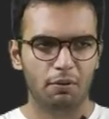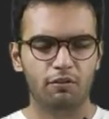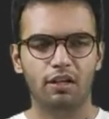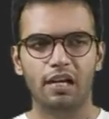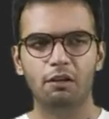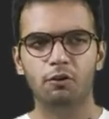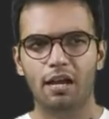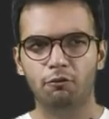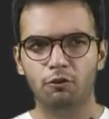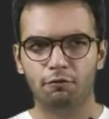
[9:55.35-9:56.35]
Basically we
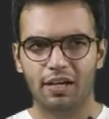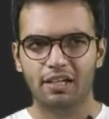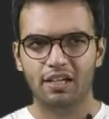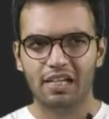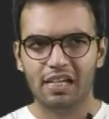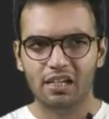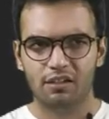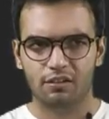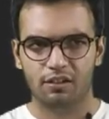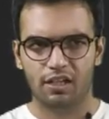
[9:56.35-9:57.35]
have to find E
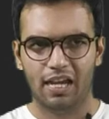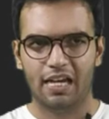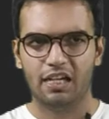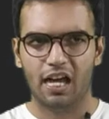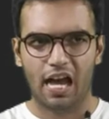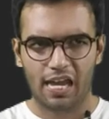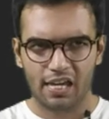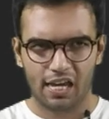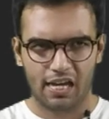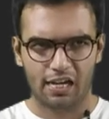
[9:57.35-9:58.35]
and
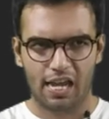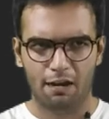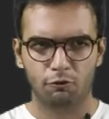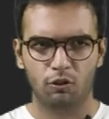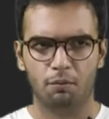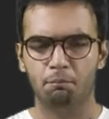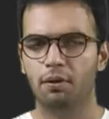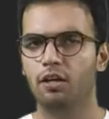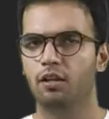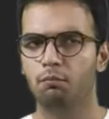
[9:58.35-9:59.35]
I, and I have to
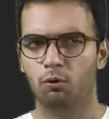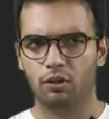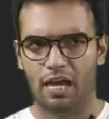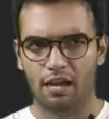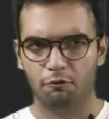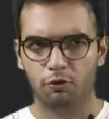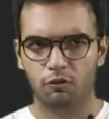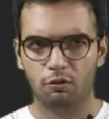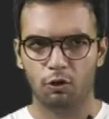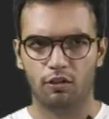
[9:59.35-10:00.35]
compare the both. I have to
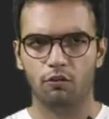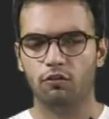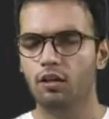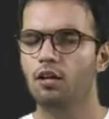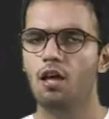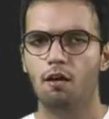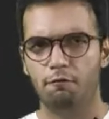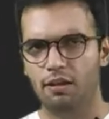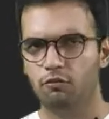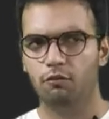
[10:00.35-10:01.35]
see what is the
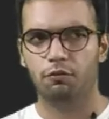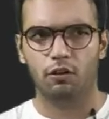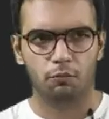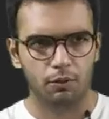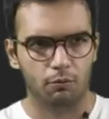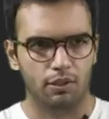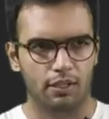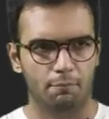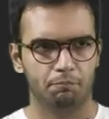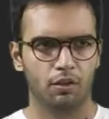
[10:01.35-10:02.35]
phase difference
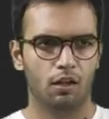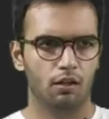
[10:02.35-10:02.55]
between them.